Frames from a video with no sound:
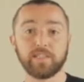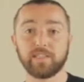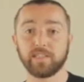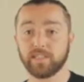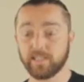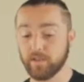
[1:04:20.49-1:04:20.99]

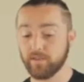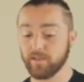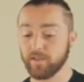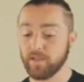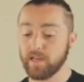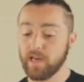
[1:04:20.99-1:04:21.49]
in stealth,
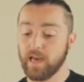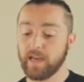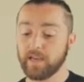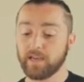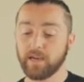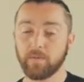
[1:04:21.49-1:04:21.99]
I
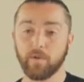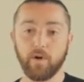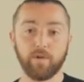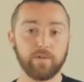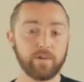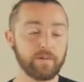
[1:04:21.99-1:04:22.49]
can come
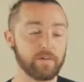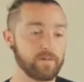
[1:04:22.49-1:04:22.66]
over